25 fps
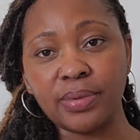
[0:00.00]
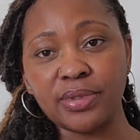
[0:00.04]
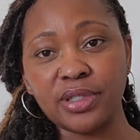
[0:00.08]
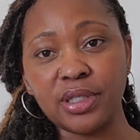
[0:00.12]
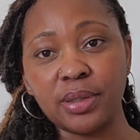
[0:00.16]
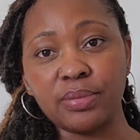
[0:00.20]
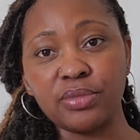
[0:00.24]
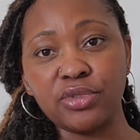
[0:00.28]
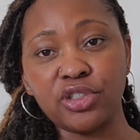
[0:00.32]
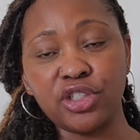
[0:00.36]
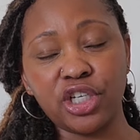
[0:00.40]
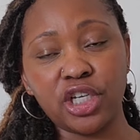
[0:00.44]

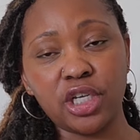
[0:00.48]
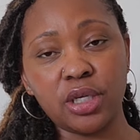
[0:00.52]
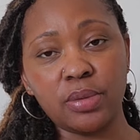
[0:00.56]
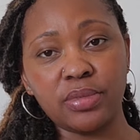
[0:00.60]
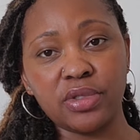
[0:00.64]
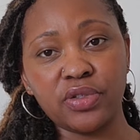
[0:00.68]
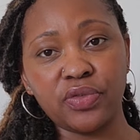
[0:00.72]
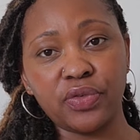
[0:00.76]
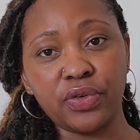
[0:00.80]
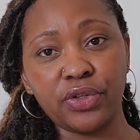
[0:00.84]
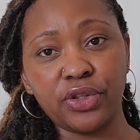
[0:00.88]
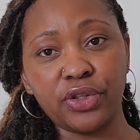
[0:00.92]
some
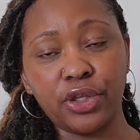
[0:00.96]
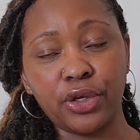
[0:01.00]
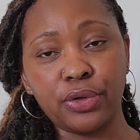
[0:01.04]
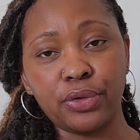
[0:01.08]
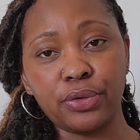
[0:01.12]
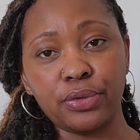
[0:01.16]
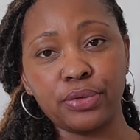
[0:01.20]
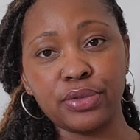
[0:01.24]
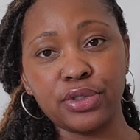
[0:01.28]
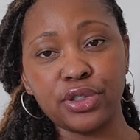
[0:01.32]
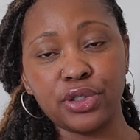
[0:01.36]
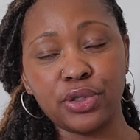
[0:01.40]
gems for
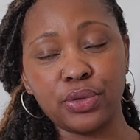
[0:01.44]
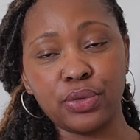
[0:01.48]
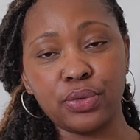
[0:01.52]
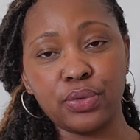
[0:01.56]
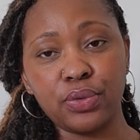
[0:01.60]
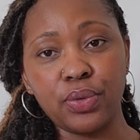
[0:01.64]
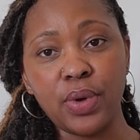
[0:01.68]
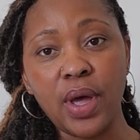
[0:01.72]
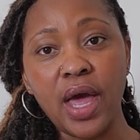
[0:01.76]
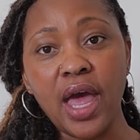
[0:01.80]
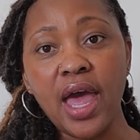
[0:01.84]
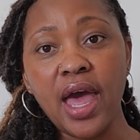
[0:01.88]
those
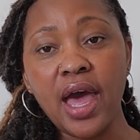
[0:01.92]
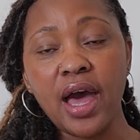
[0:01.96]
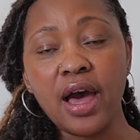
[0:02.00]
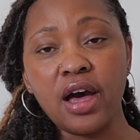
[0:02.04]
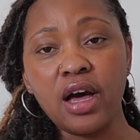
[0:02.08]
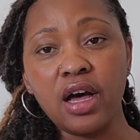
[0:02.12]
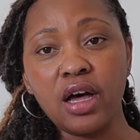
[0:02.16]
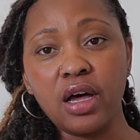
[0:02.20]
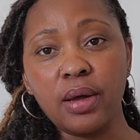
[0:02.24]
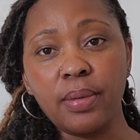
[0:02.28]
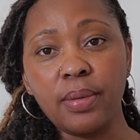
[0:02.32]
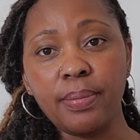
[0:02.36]
who
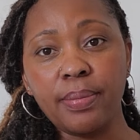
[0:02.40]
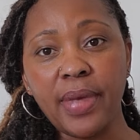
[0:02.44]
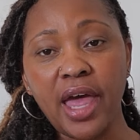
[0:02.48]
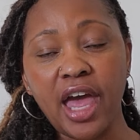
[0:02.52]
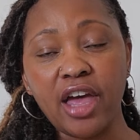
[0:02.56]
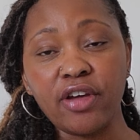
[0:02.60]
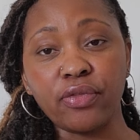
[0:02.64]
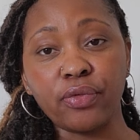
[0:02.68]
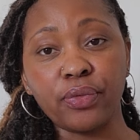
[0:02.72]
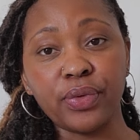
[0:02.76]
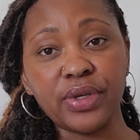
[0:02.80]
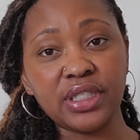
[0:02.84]

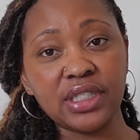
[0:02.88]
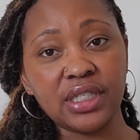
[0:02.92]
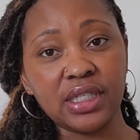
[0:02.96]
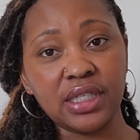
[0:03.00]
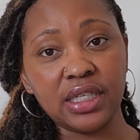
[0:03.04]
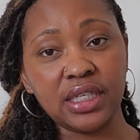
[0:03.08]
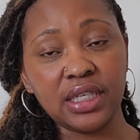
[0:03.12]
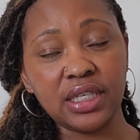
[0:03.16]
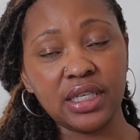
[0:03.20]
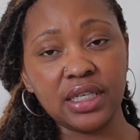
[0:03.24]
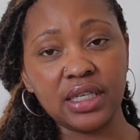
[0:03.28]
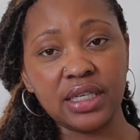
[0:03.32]
have
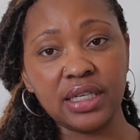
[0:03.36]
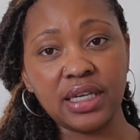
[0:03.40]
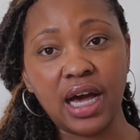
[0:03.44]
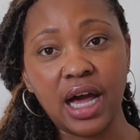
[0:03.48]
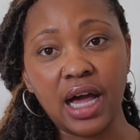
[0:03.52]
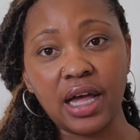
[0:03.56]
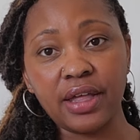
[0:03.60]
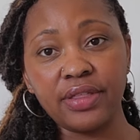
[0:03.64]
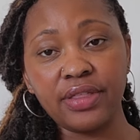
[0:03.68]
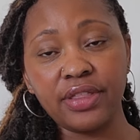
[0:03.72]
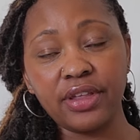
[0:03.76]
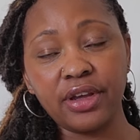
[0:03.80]
recently
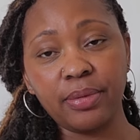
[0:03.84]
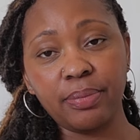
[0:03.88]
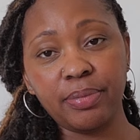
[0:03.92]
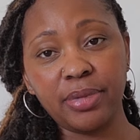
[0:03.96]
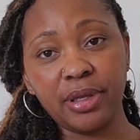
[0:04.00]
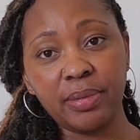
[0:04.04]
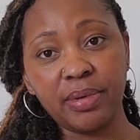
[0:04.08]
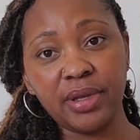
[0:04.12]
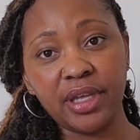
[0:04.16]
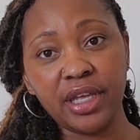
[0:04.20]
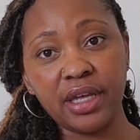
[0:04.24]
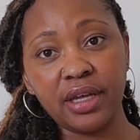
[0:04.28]
gotten their
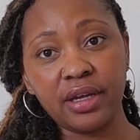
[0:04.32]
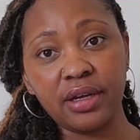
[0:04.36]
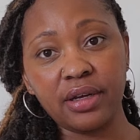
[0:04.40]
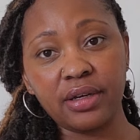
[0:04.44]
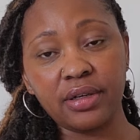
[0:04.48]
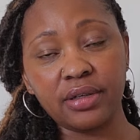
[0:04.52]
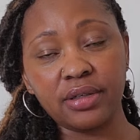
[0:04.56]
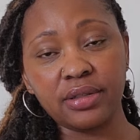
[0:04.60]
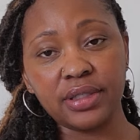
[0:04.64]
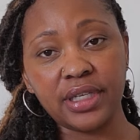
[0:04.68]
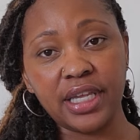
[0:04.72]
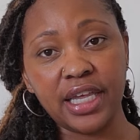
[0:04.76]

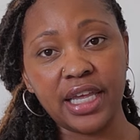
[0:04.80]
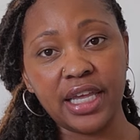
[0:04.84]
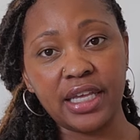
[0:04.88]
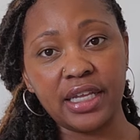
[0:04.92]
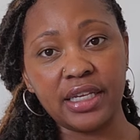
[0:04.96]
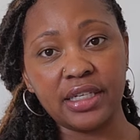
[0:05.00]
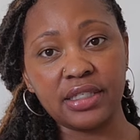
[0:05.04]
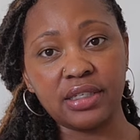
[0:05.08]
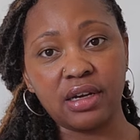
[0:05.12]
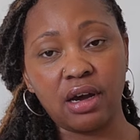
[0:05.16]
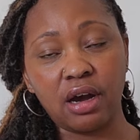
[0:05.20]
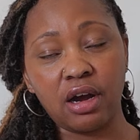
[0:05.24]
BBL
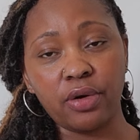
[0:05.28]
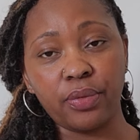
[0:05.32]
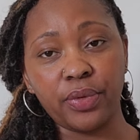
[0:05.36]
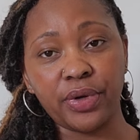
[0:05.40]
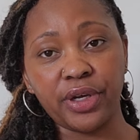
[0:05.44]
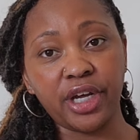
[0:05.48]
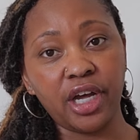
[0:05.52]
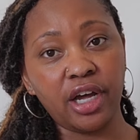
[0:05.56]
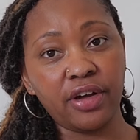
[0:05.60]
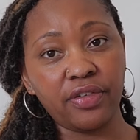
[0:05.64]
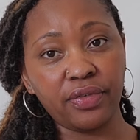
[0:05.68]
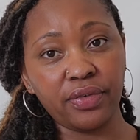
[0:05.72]
and are
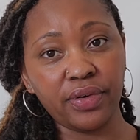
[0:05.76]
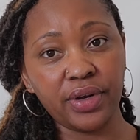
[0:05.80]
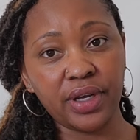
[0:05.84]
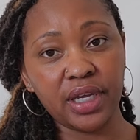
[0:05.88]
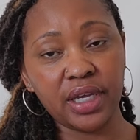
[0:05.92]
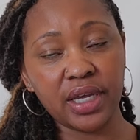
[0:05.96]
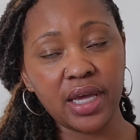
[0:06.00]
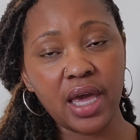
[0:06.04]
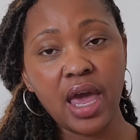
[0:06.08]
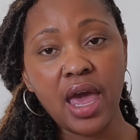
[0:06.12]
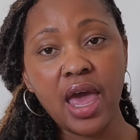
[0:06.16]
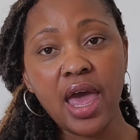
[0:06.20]

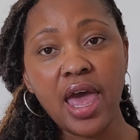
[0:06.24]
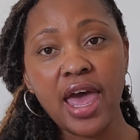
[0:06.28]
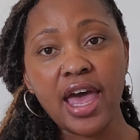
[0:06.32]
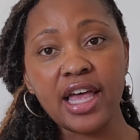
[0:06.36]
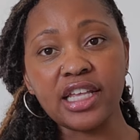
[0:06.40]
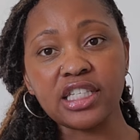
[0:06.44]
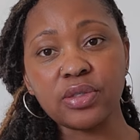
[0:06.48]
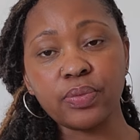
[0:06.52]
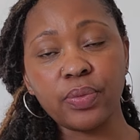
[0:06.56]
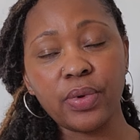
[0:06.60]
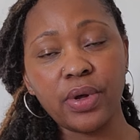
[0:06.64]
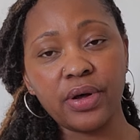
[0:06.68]
recovering,
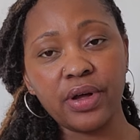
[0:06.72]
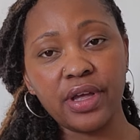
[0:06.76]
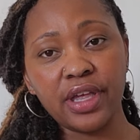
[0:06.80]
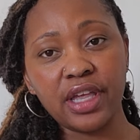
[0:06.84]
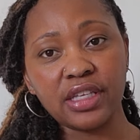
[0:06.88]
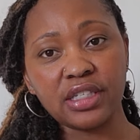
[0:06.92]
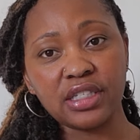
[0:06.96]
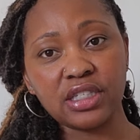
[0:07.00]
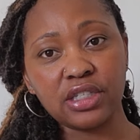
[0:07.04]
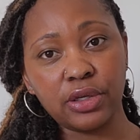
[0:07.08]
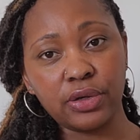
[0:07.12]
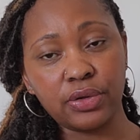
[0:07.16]
as well
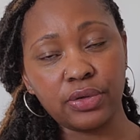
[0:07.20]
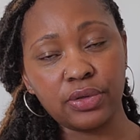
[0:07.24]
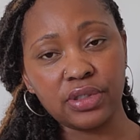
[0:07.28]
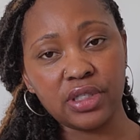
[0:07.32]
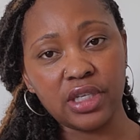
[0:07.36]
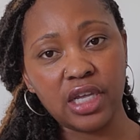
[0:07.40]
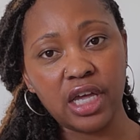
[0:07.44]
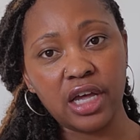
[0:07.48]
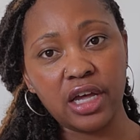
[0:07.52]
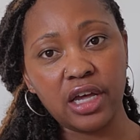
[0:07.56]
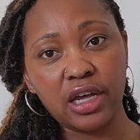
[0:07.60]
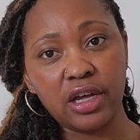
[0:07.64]
as those
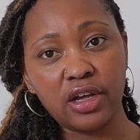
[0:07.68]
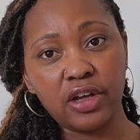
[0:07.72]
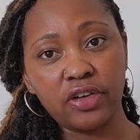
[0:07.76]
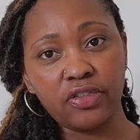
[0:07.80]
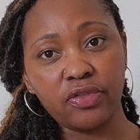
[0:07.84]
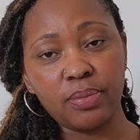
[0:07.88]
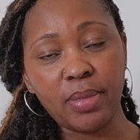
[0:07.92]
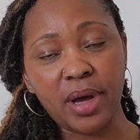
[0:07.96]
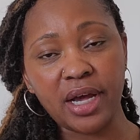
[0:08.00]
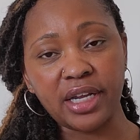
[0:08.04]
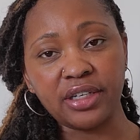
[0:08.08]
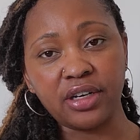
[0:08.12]

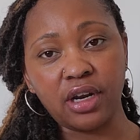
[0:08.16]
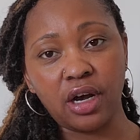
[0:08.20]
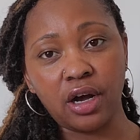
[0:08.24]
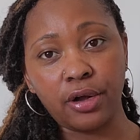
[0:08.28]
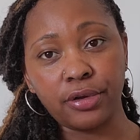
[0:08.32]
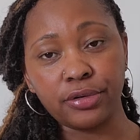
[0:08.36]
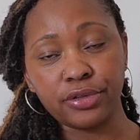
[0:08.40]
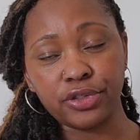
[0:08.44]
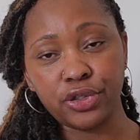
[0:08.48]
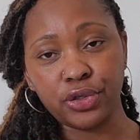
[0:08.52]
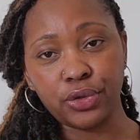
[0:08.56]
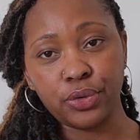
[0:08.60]
of my
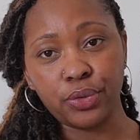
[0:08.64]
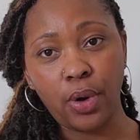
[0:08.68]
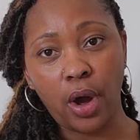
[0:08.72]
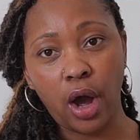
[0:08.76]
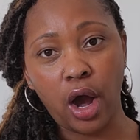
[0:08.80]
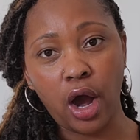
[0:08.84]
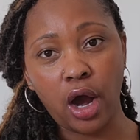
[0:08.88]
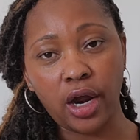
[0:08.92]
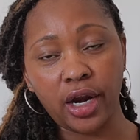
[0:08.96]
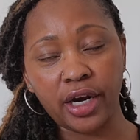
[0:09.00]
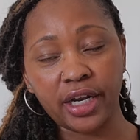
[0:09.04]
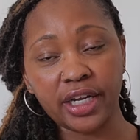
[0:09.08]
dolls who
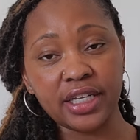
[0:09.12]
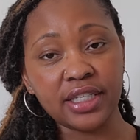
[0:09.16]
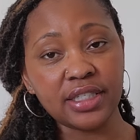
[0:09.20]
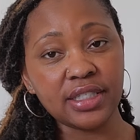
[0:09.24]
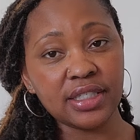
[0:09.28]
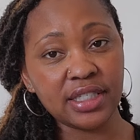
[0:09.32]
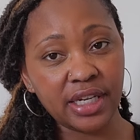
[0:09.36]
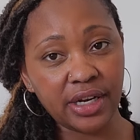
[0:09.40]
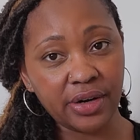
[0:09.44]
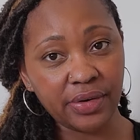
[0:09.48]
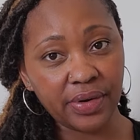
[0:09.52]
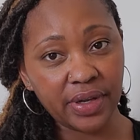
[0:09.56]
are
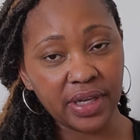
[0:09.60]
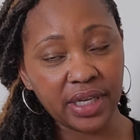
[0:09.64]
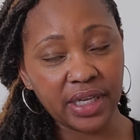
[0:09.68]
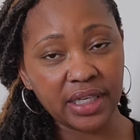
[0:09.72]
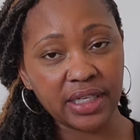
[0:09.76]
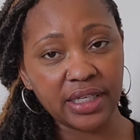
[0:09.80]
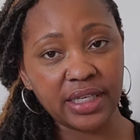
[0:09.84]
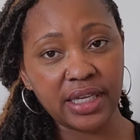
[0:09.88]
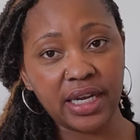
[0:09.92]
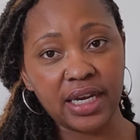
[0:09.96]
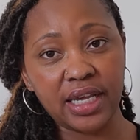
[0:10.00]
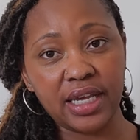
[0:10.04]

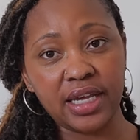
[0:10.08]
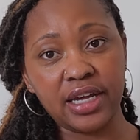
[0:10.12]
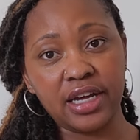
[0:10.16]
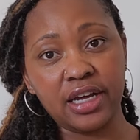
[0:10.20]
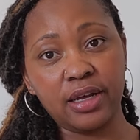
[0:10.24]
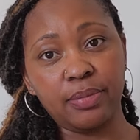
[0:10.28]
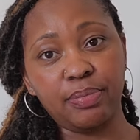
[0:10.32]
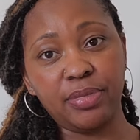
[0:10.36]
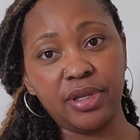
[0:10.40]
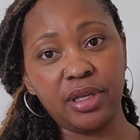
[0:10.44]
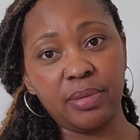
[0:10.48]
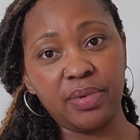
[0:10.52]
considering getting
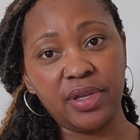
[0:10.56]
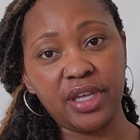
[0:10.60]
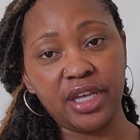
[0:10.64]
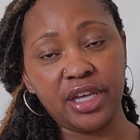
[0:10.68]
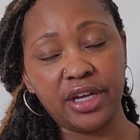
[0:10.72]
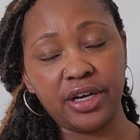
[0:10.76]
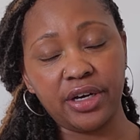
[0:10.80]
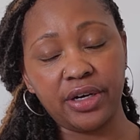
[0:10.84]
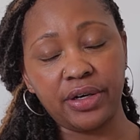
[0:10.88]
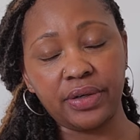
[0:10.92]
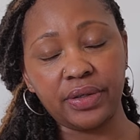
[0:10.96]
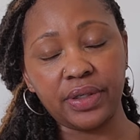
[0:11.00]
a
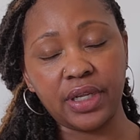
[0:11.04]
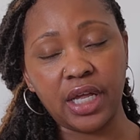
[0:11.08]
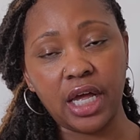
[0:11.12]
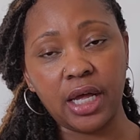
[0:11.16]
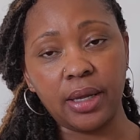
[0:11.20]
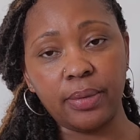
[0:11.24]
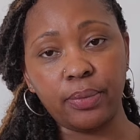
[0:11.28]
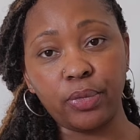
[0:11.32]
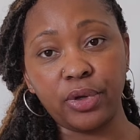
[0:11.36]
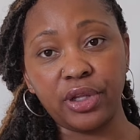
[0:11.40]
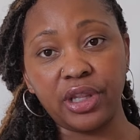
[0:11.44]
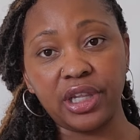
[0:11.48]

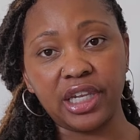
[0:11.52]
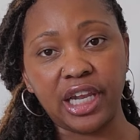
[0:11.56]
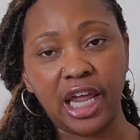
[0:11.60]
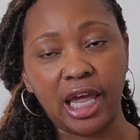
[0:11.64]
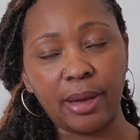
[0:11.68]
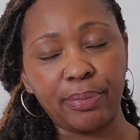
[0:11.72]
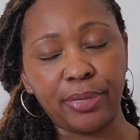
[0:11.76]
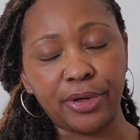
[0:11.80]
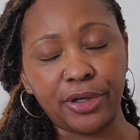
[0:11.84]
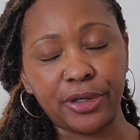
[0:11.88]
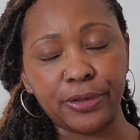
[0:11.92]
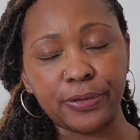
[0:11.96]
BBL with
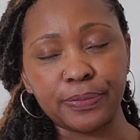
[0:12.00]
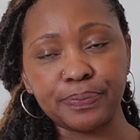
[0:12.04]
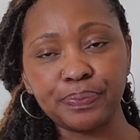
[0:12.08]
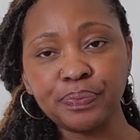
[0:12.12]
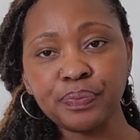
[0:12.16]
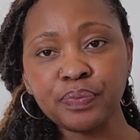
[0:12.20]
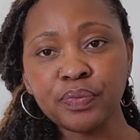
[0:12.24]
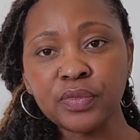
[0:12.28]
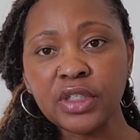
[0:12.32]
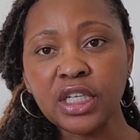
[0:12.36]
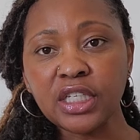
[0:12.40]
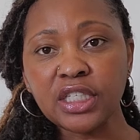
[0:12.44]
lipo.
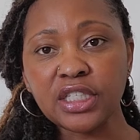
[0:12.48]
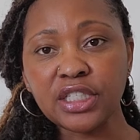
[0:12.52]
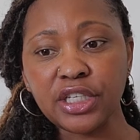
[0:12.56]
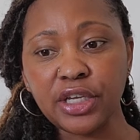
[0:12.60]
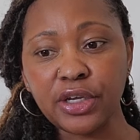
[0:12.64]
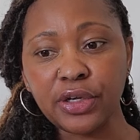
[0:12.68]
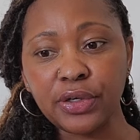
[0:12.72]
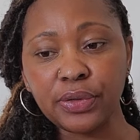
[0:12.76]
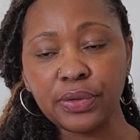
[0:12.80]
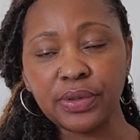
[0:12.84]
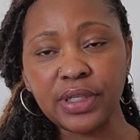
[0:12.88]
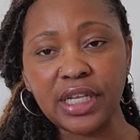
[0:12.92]

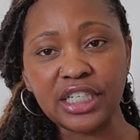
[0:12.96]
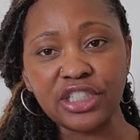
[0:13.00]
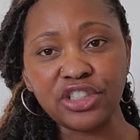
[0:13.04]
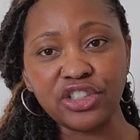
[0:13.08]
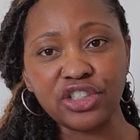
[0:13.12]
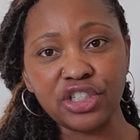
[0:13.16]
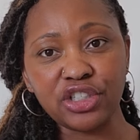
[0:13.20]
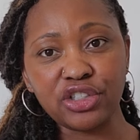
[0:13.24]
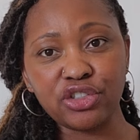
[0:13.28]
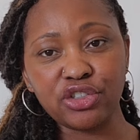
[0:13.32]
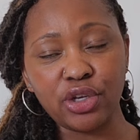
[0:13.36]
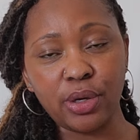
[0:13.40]
So let's
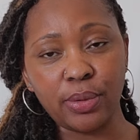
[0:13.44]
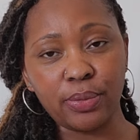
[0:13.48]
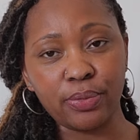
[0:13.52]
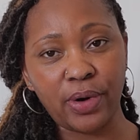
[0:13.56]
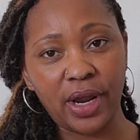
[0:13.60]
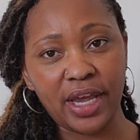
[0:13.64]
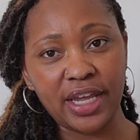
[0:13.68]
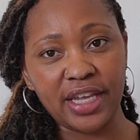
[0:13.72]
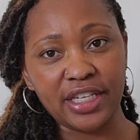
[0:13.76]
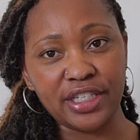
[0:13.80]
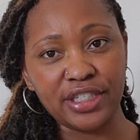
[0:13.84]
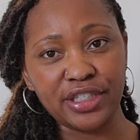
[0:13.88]
just jump
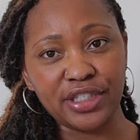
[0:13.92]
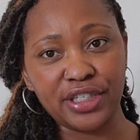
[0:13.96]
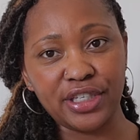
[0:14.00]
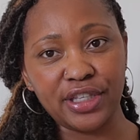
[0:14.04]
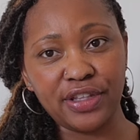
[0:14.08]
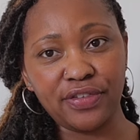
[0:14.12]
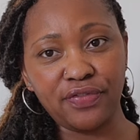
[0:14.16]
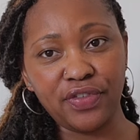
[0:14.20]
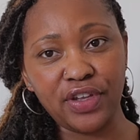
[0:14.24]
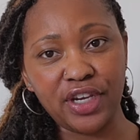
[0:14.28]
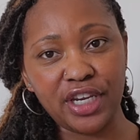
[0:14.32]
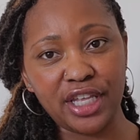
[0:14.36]
right into
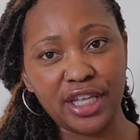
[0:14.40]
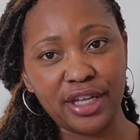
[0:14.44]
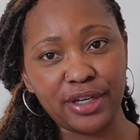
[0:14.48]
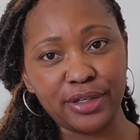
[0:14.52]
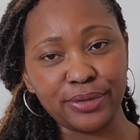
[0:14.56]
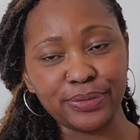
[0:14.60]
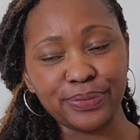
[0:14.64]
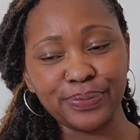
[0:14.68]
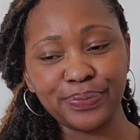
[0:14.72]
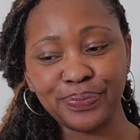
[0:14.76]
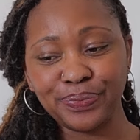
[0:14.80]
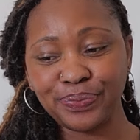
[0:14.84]
the
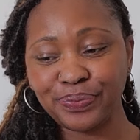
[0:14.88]
video.